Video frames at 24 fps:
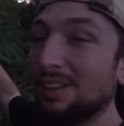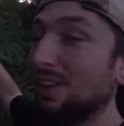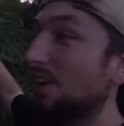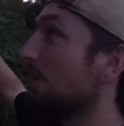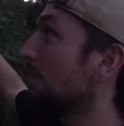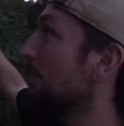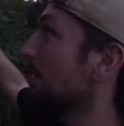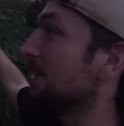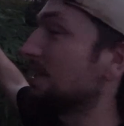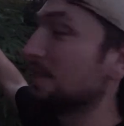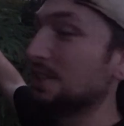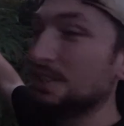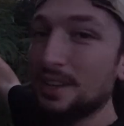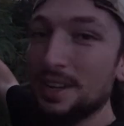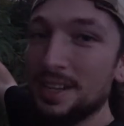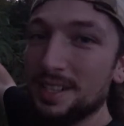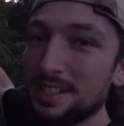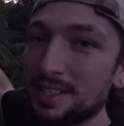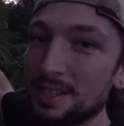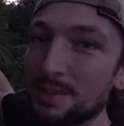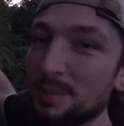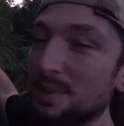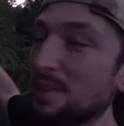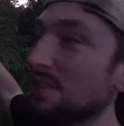oh mate, the
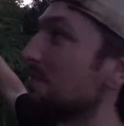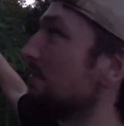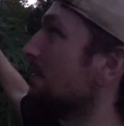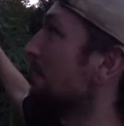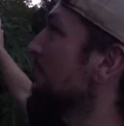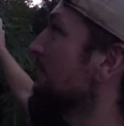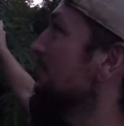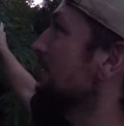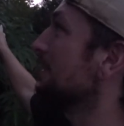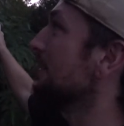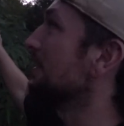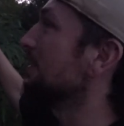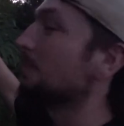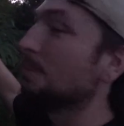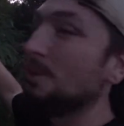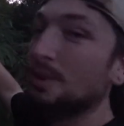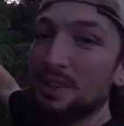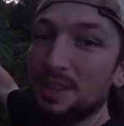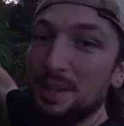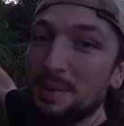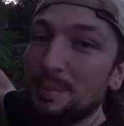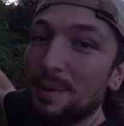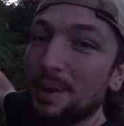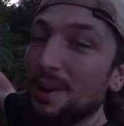craziest bird I've ever seen, the morning